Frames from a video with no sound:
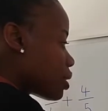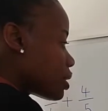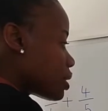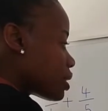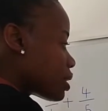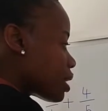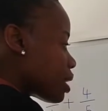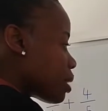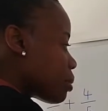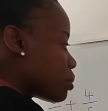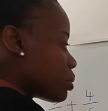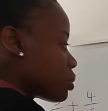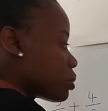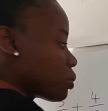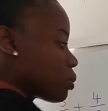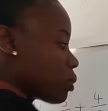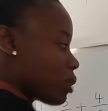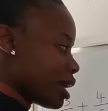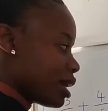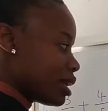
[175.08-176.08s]
times
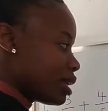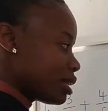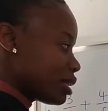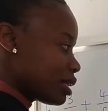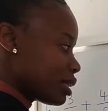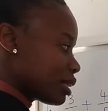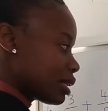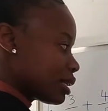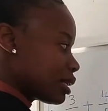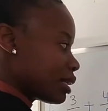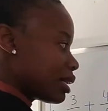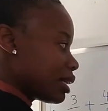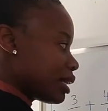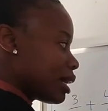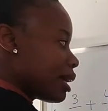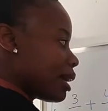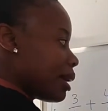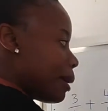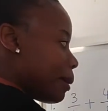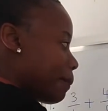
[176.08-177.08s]
1
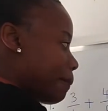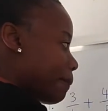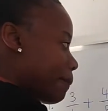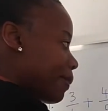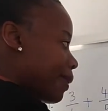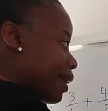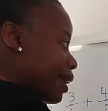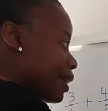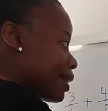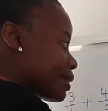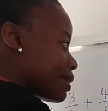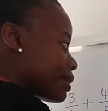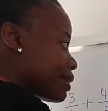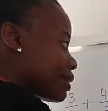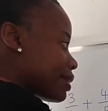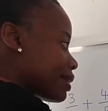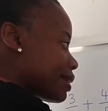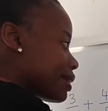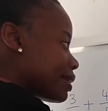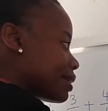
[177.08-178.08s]

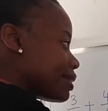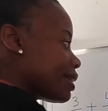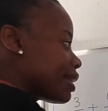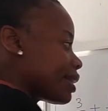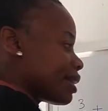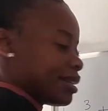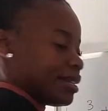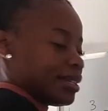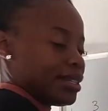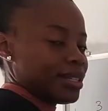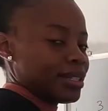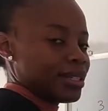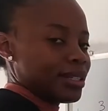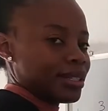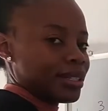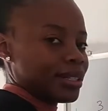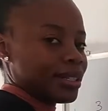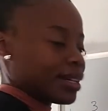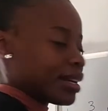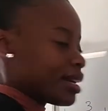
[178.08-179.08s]
plus 3,
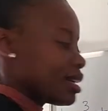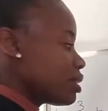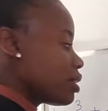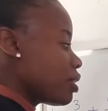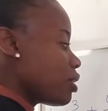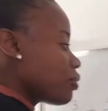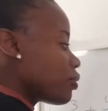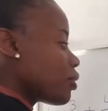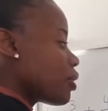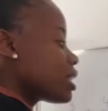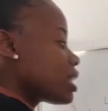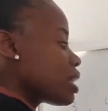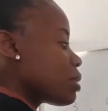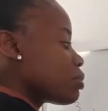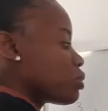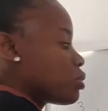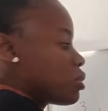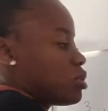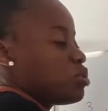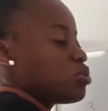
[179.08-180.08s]
right? 4
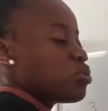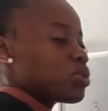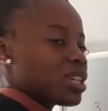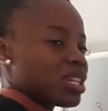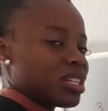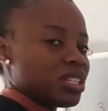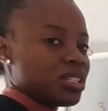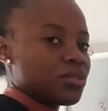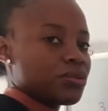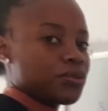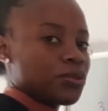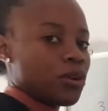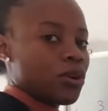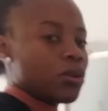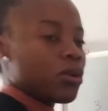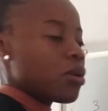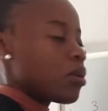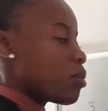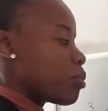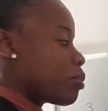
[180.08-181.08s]
times 1, you know that is 4,
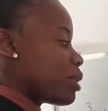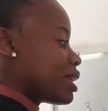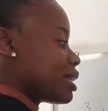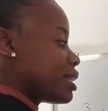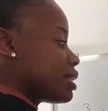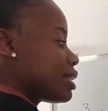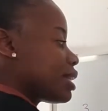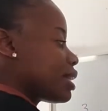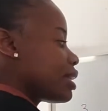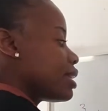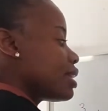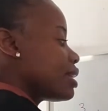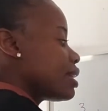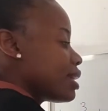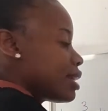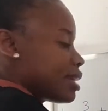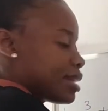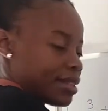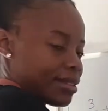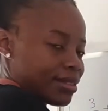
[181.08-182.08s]
plus 3,
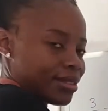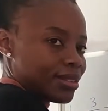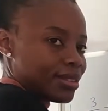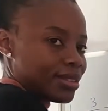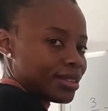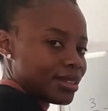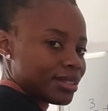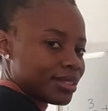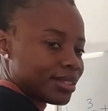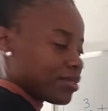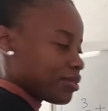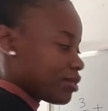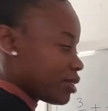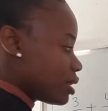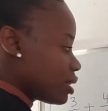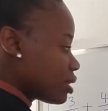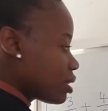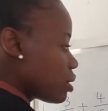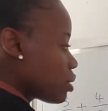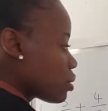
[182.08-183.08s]
it's 7.
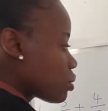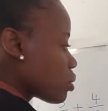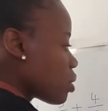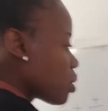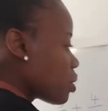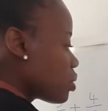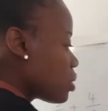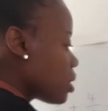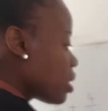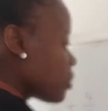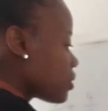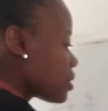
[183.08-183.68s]
So we're going to have